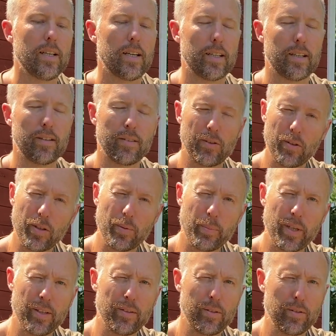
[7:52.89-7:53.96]
I guess it all
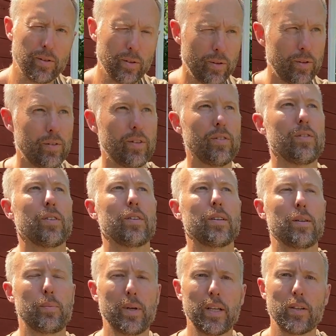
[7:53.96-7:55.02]
depends on usage,
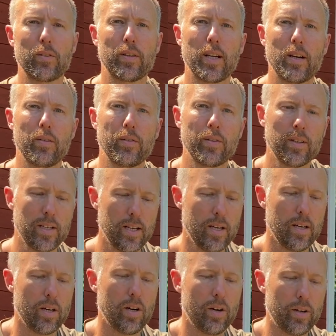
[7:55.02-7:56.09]
depending on how
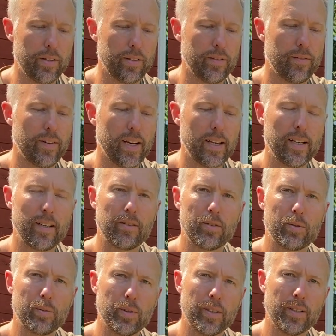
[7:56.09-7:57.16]
hard the fan has
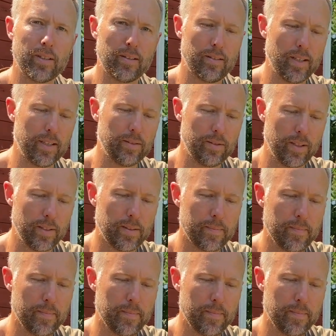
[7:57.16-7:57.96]
to work, etc.